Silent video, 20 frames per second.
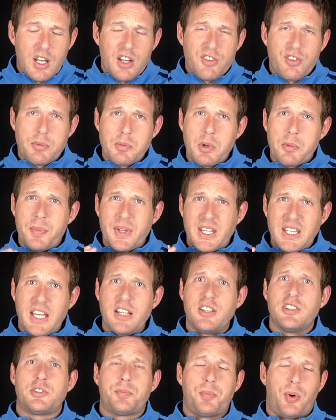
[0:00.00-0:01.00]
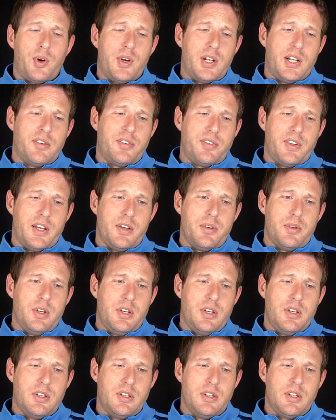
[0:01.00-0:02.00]
From a beginner's point of view,
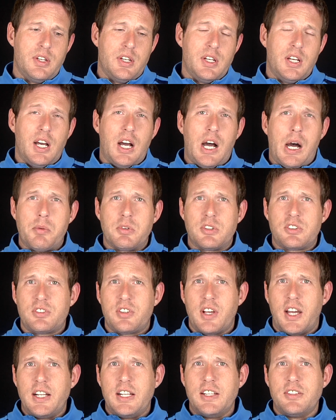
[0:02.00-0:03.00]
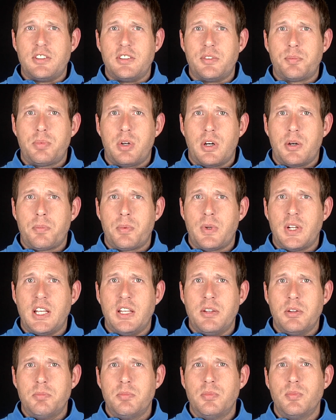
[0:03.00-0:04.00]
I would say this is
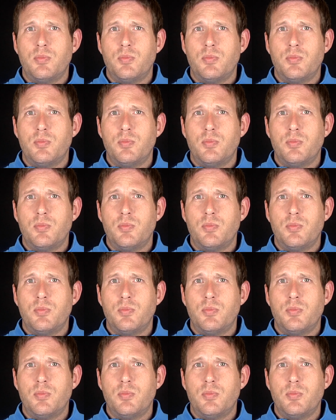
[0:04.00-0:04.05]
probably